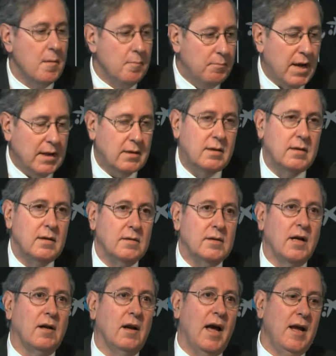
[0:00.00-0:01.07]
But the
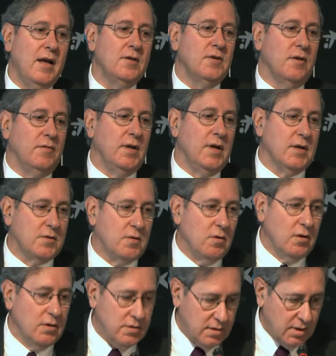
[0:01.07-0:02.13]
clients of the
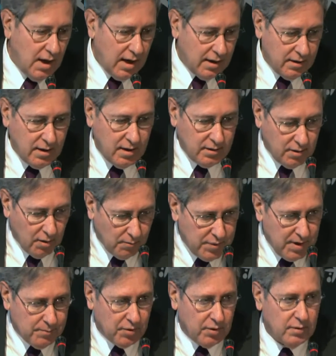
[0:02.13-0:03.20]
schools are uh, young
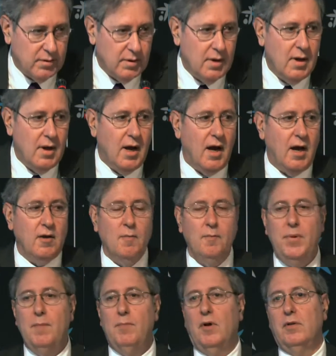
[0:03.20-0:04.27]
people. Our young
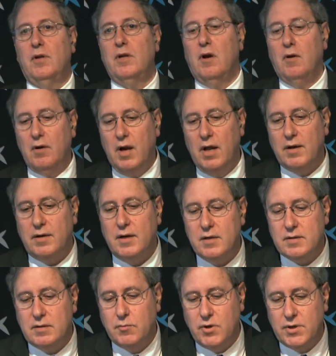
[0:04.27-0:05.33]
people, the young
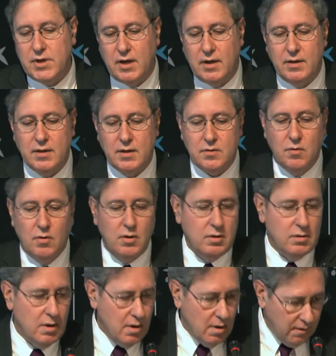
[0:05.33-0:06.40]
learners which are in the
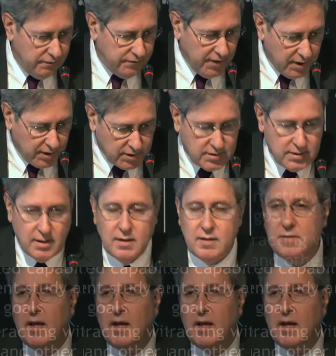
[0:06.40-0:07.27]
school, first,